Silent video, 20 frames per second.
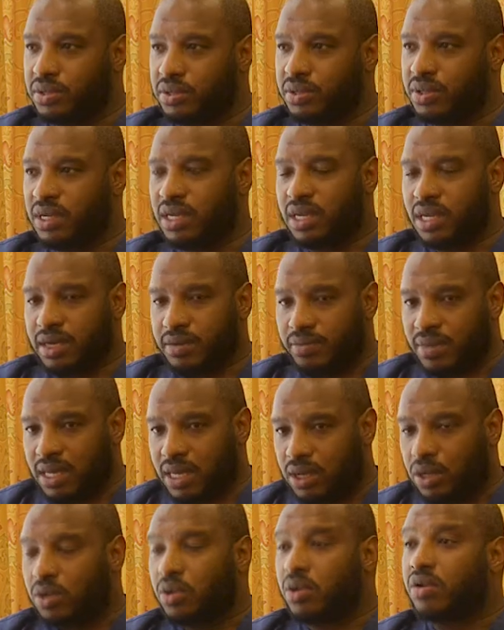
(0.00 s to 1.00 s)
do?
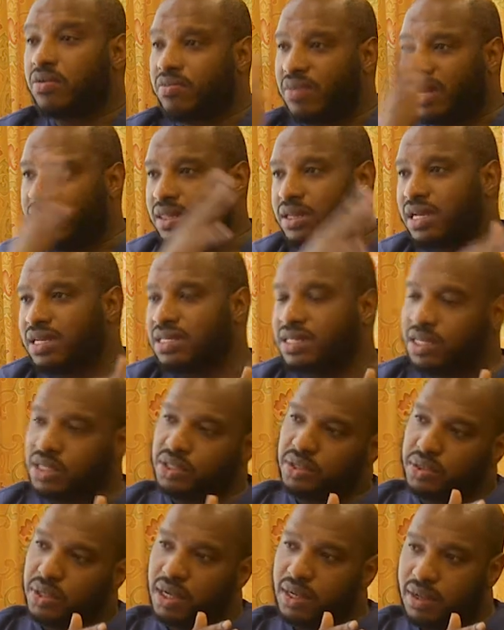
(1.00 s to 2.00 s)
It will convert that
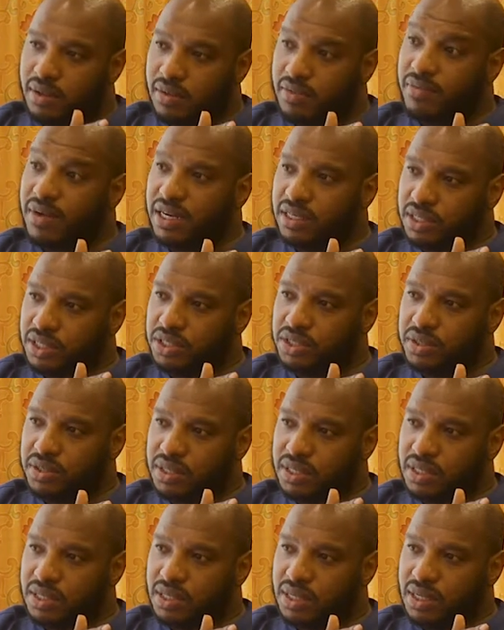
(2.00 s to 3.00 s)
into your fat
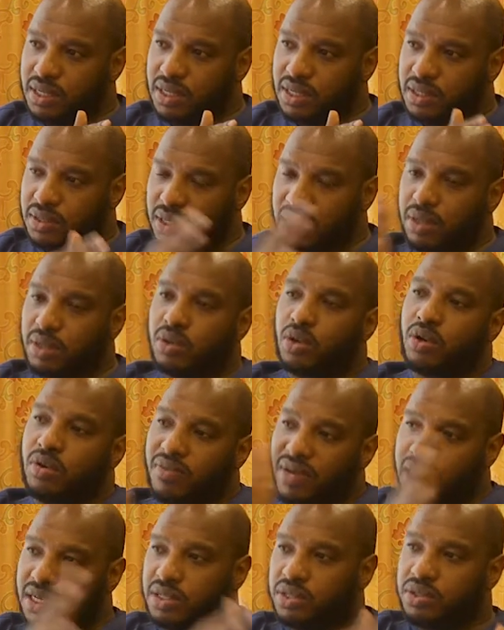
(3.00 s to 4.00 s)
tissues. So that will
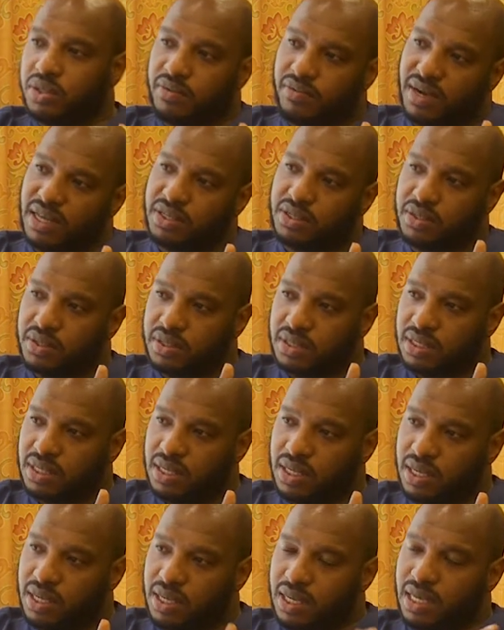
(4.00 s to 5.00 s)
convert it into your fat stores.
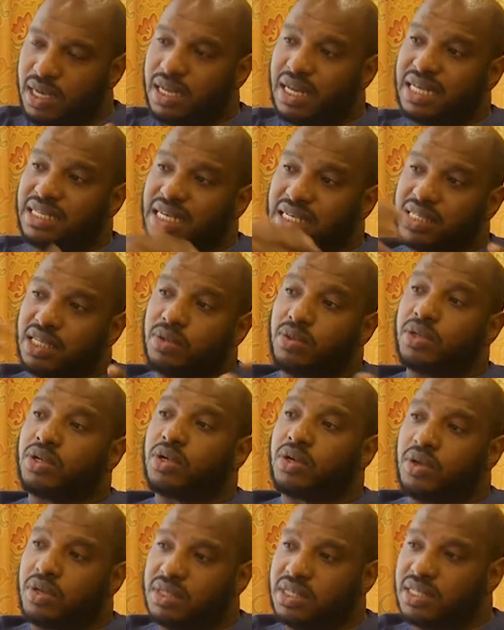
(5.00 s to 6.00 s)
And that's actually
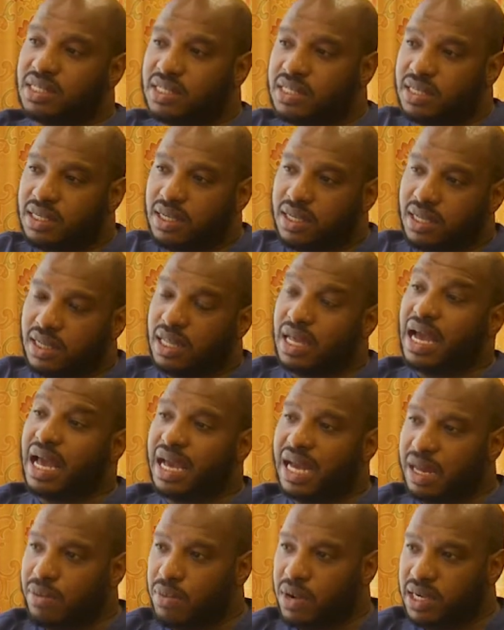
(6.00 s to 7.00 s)
what causes the
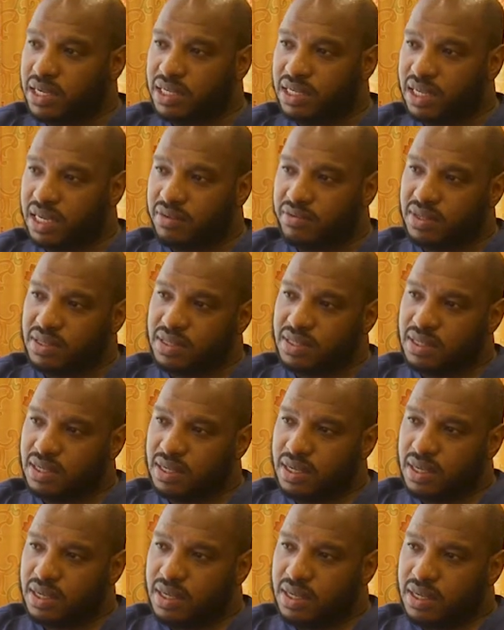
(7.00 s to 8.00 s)
high carbohydrate levels.
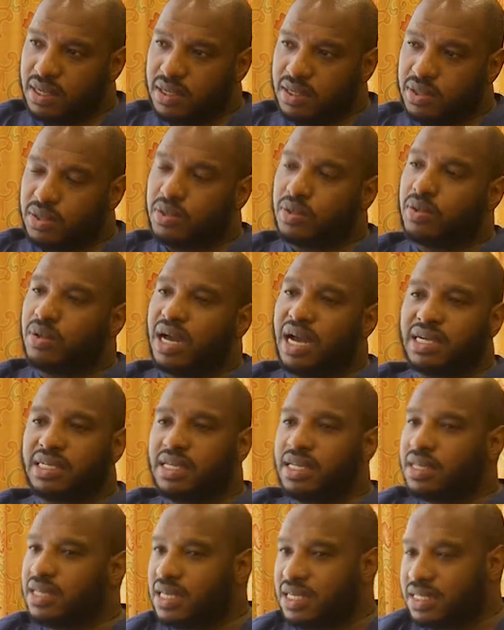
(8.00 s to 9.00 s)
So
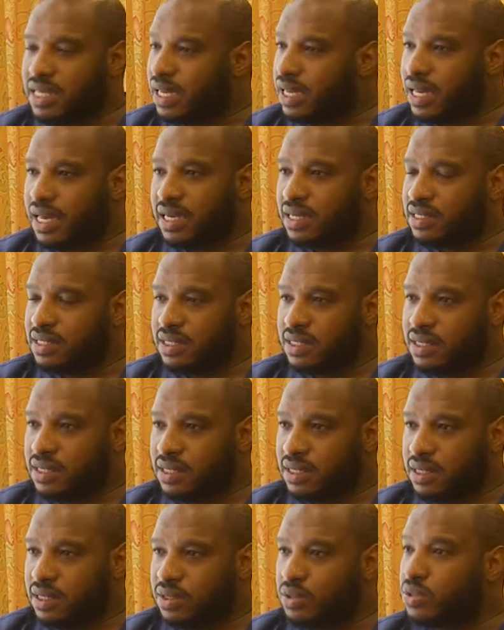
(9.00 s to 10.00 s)
actually things like eggs
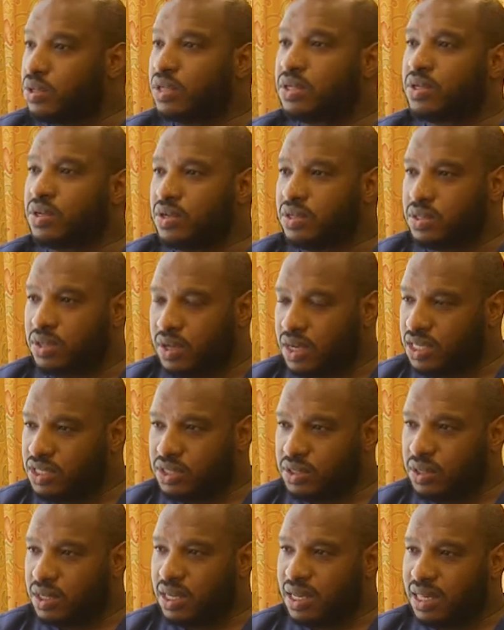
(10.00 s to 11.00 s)
do not cause
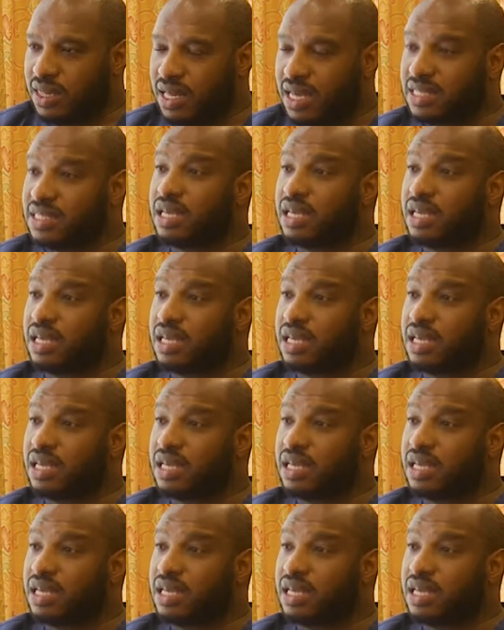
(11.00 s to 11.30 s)
cholesterol and they are